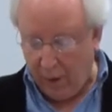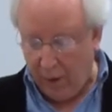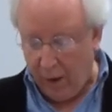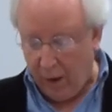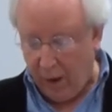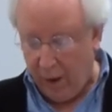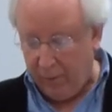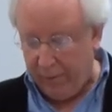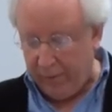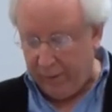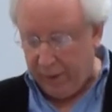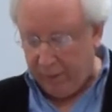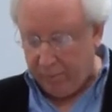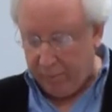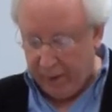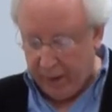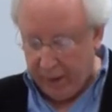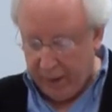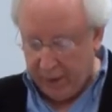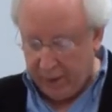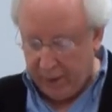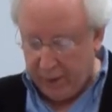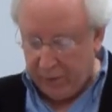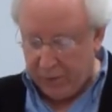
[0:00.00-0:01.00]
off and
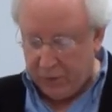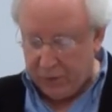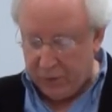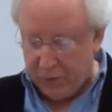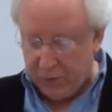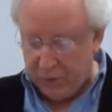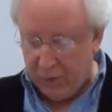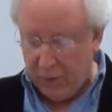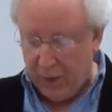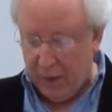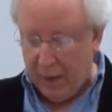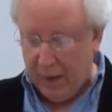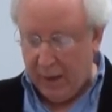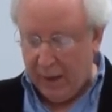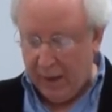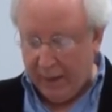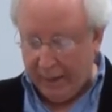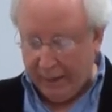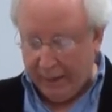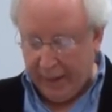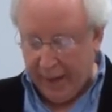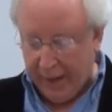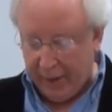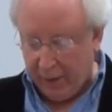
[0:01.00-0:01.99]
made into a
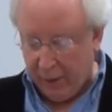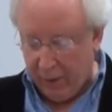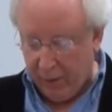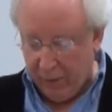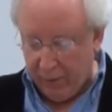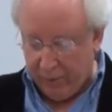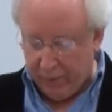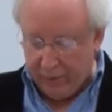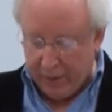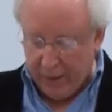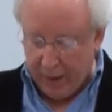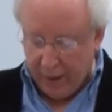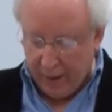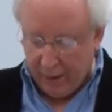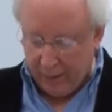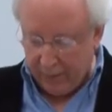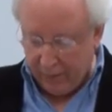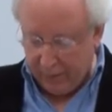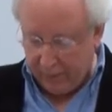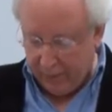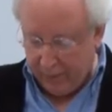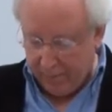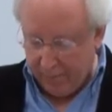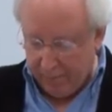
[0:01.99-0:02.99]
ghetto of
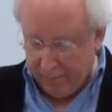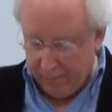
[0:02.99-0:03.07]
death,